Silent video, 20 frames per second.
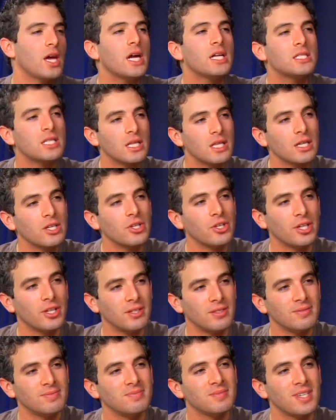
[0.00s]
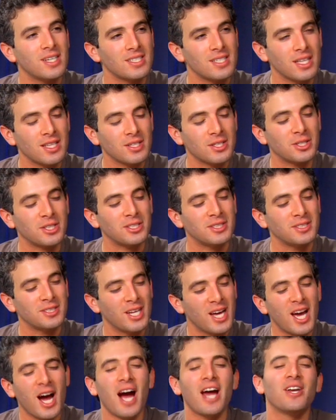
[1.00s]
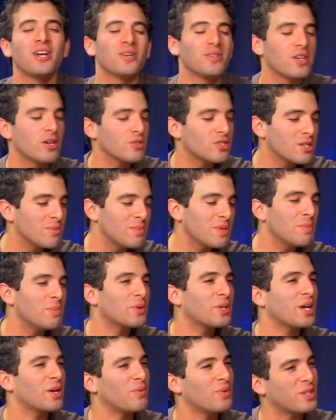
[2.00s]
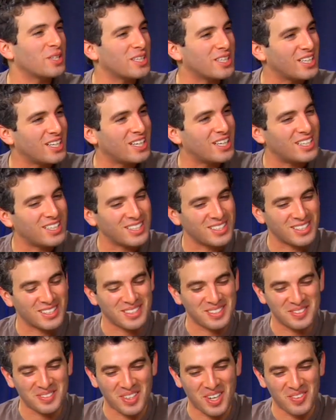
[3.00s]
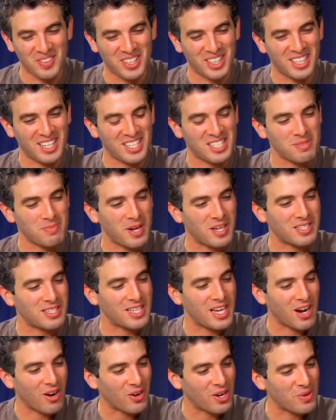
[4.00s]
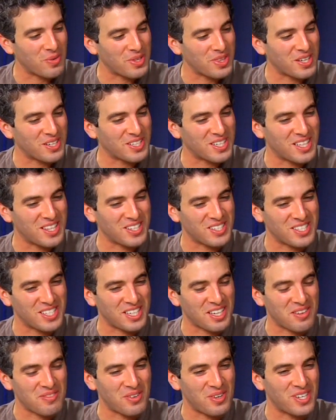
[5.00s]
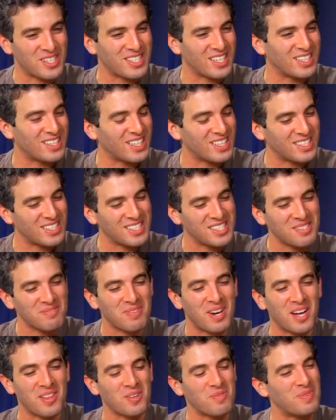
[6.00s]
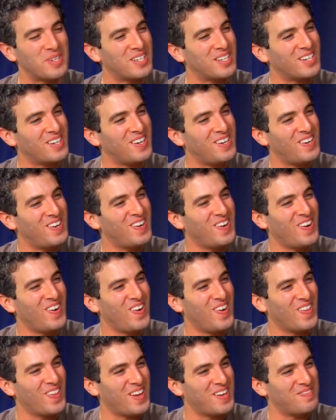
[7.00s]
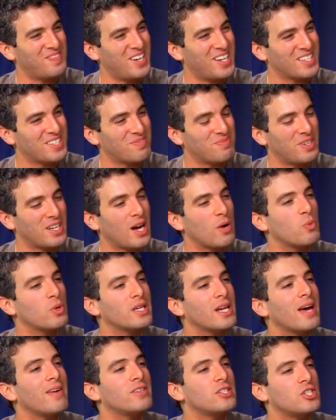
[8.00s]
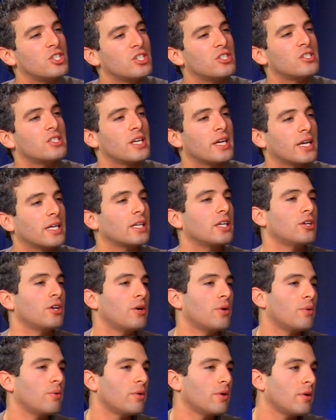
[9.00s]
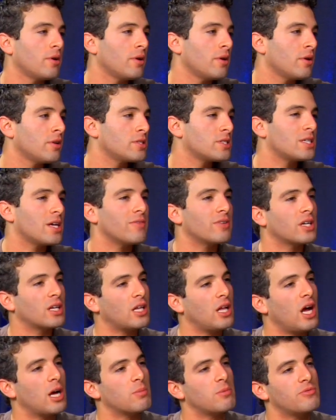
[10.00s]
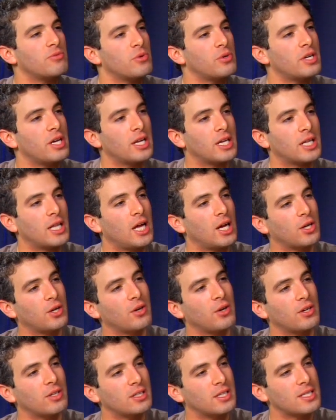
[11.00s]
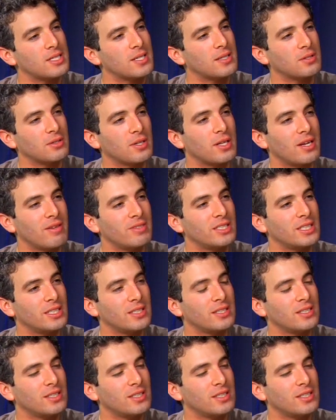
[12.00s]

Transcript: It's not that good. It's not that good. I know. Now, some people get really, really nuts about dairy when they're in their singing voice. That doesn't bother me all that much. But I wouldn't have a cheesesteak, you know, 7 o'clock before an 8 o'clock curtain. It's a little heavy.